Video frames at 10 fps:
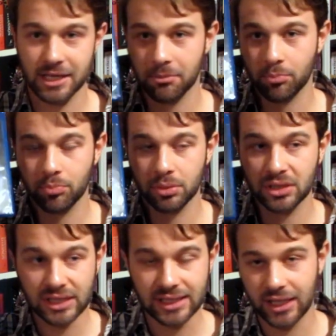It
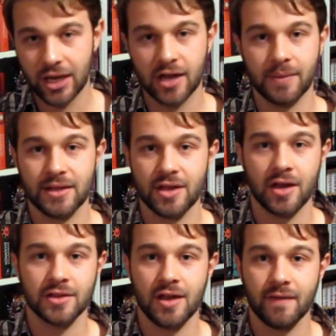completely knocked my
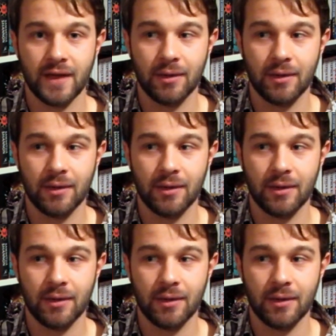socks off.